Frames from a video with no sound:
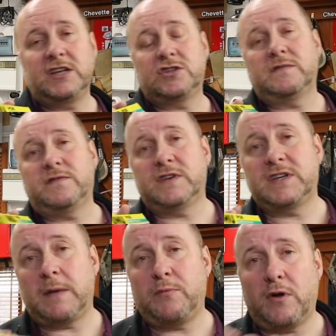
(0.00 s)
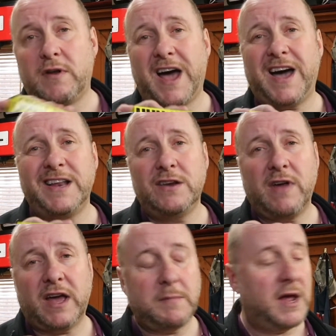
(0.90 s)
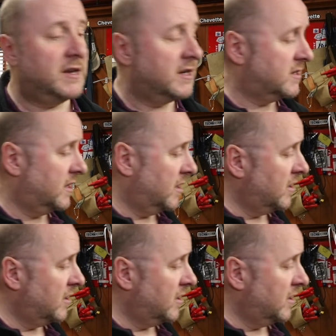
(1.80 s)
agent for Depron, highly recommended.